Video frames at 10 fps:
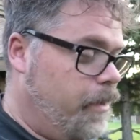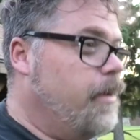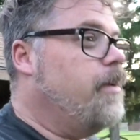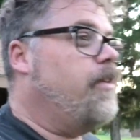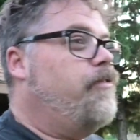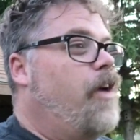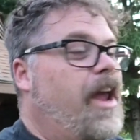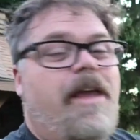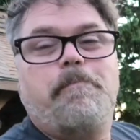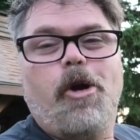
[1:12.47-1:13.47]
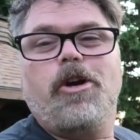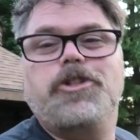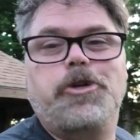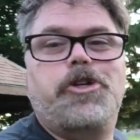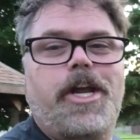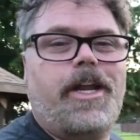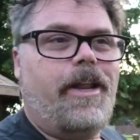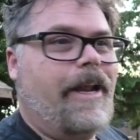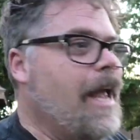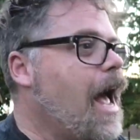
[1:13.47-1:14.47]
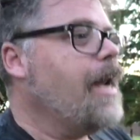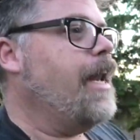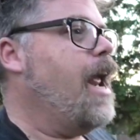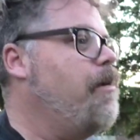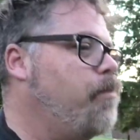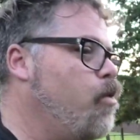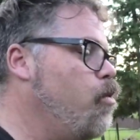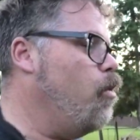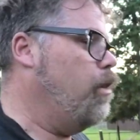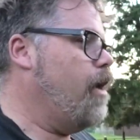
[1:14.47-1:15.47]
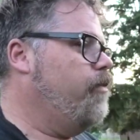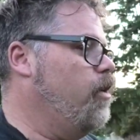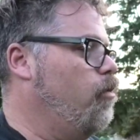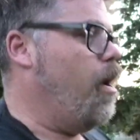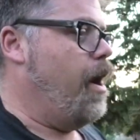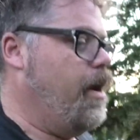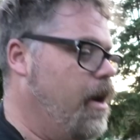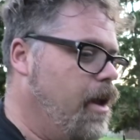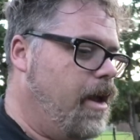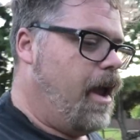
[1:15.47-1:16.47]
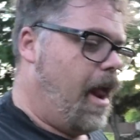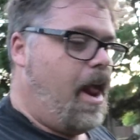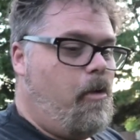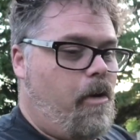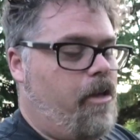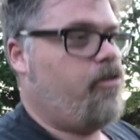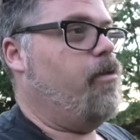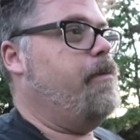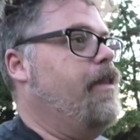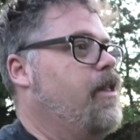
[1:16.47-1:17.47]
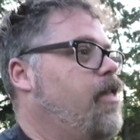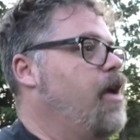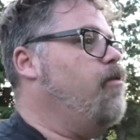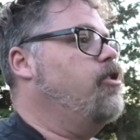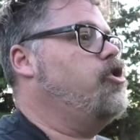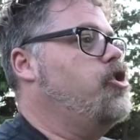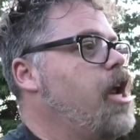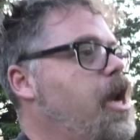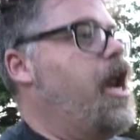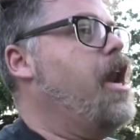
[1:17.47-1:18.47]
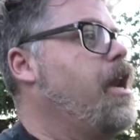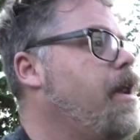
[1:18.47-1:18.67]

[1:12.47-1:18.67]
Fucking birds are shitting in the goddamn pool left and right. And I don't want to swim in the thing with shit in it.